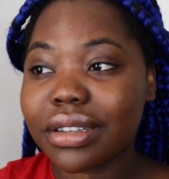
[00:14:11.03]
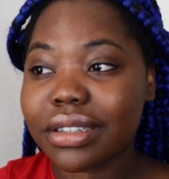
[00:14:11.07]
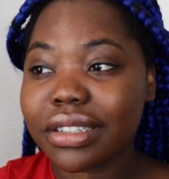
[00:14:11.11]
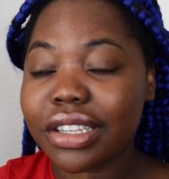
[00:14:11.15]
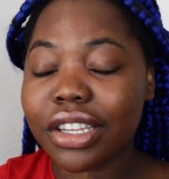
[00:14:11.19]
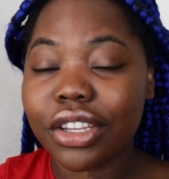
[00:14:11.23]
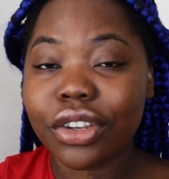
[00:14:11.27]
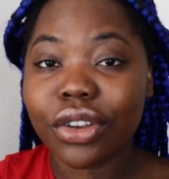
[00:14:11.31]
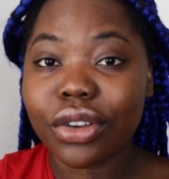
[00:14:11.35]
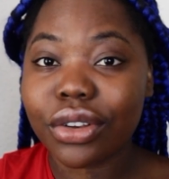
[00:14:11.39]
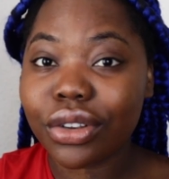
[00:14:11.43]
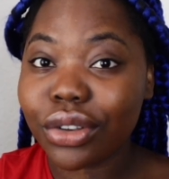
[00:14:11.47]

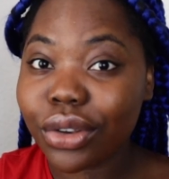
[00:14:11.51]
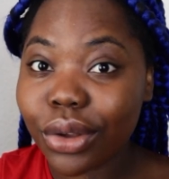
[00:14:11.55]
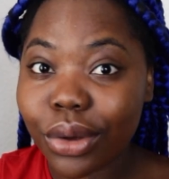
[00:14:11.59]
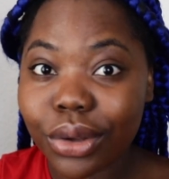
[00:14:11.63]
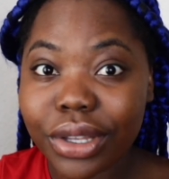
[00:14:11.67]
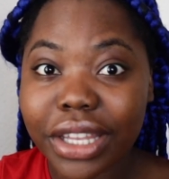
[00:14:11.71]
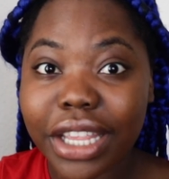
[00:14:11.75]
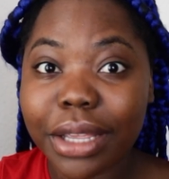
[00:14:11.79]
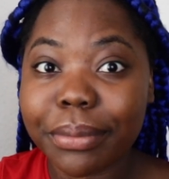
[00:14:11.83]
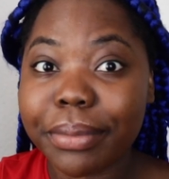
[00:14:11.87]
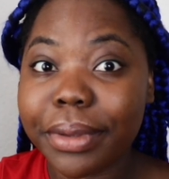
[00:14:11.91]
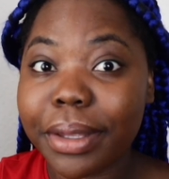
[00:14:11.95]
they don't know
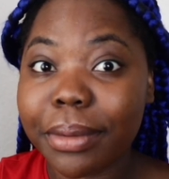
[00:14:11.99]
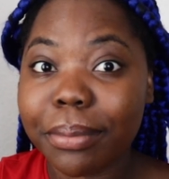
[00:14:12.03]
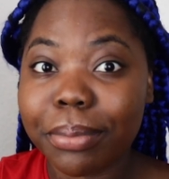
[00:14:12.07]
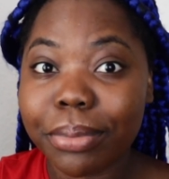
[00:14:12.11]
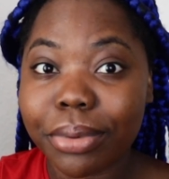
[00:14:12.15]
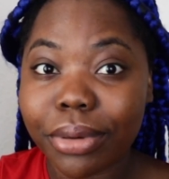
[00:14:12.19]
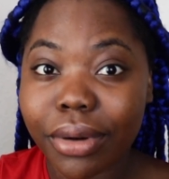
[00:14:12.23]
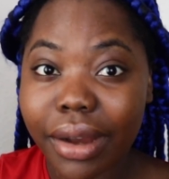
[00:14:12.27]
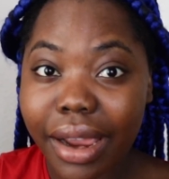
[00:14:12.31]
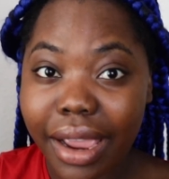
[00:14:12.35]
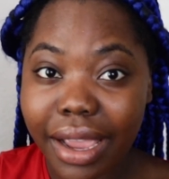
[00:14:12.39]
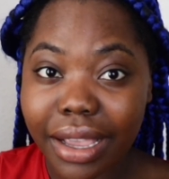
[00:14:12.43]
they're being
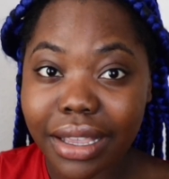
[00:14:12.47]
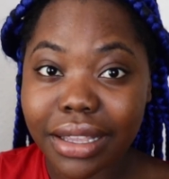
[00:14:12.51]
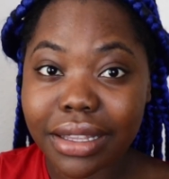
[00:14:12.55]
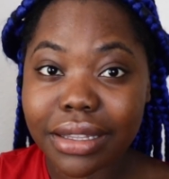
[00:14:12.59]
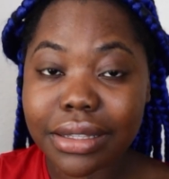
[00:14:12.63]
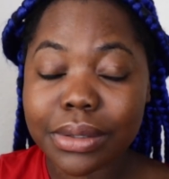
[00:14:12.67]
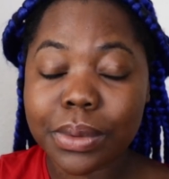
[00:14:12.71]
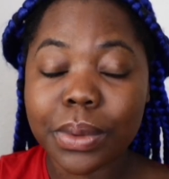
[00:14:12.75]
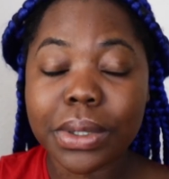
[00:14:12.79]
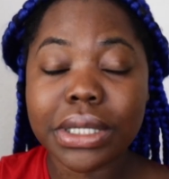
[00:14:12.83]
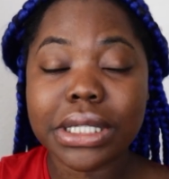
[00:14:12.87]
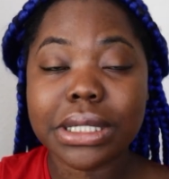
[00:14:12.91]

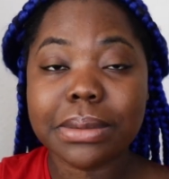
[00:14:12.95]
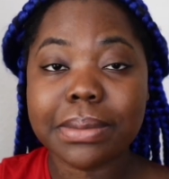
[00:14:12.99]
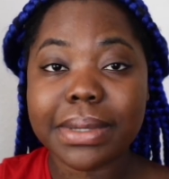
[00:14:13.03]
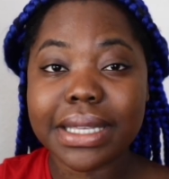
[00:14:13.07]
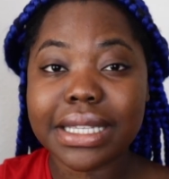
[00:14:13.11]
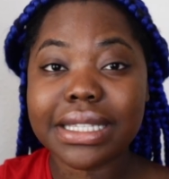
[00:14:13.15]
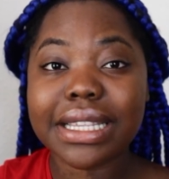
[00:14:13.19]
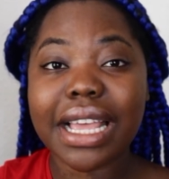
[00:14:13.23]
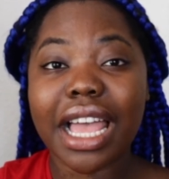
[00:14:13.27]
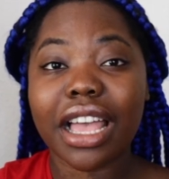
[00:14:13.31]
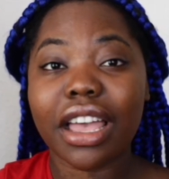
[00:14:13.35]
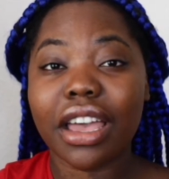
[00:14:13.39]
pranked, which
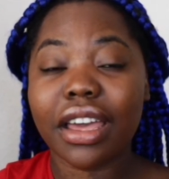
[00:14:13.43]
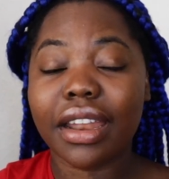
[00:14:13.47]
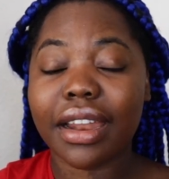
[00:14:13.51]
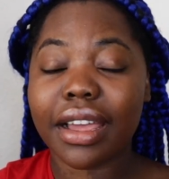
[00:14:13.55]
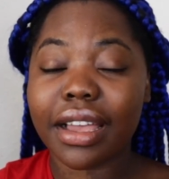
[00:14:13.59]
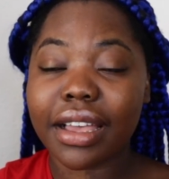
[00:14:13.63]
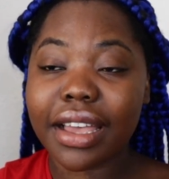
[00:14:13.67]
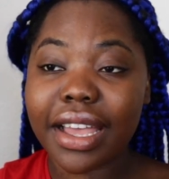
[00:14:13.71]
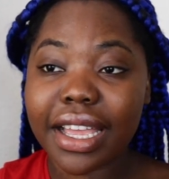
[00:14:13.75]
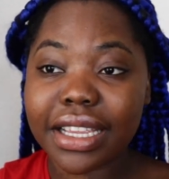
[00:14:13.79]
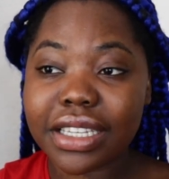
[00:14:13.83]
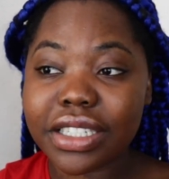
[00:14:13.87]
means I gotta
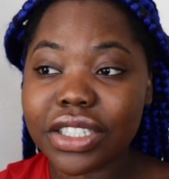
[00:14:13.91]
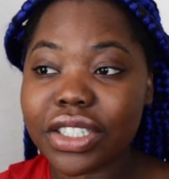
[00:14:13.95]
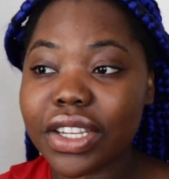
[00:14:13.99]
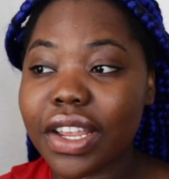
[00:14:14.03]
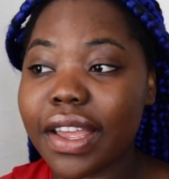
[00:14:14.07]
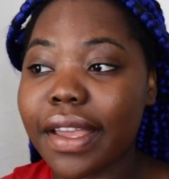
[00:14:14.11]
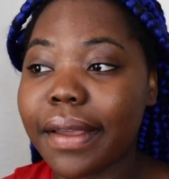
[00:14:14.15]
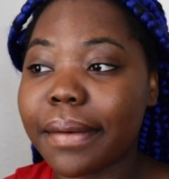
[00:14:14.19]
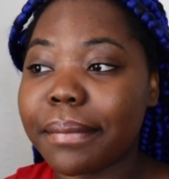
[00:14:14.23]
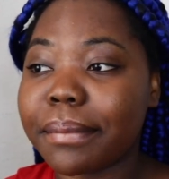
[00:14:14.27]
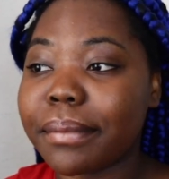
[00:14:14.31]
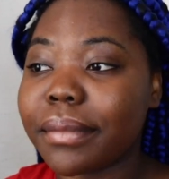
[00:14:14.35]
catch
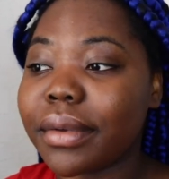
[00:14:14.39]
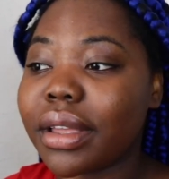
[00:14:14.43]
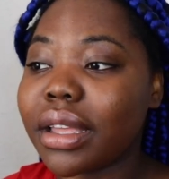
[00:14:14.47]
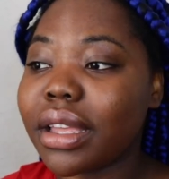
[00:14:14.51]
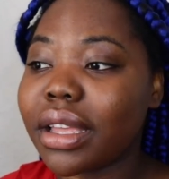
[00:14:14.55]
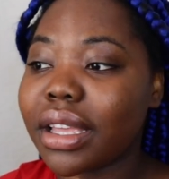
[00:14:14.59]
them